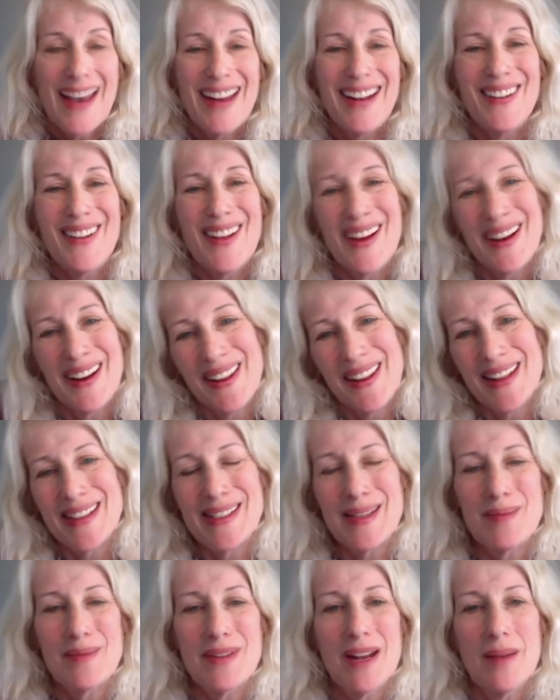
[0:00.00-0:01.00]
And a lot of
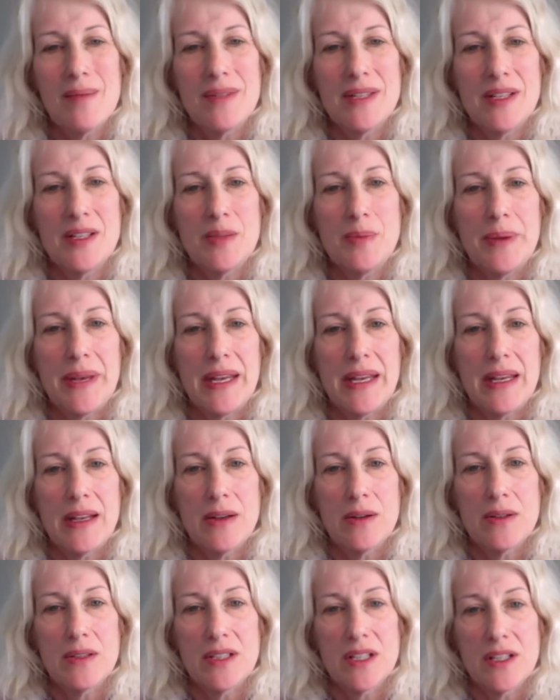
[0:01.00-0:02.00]
that sometimes is being
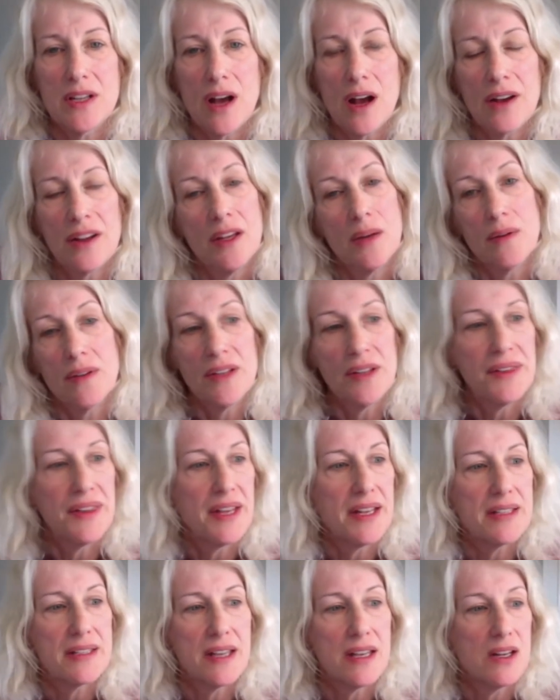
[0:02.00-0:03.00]
used to talk you into
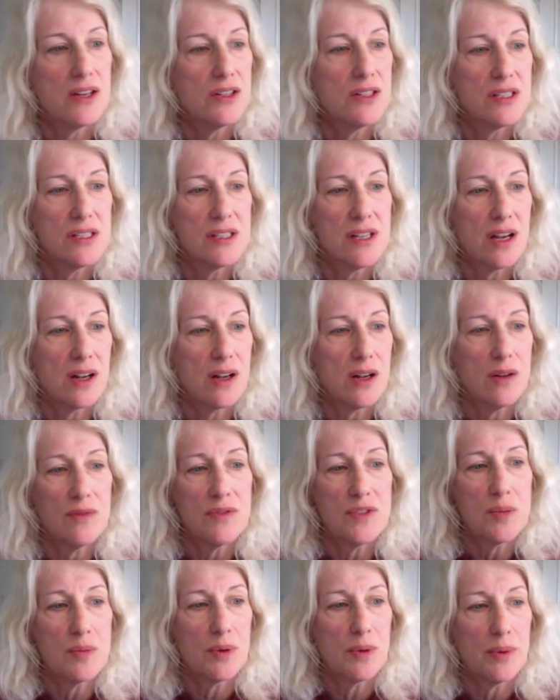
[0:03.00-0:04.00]
things that you're just not
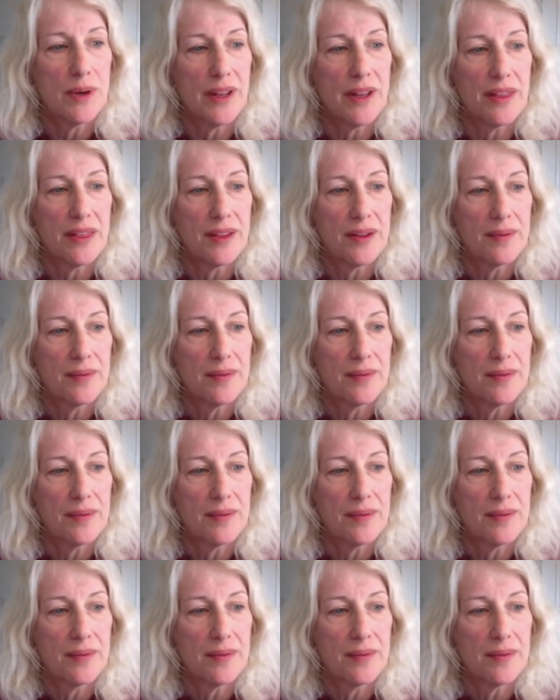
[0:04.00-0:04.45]
comfortable with.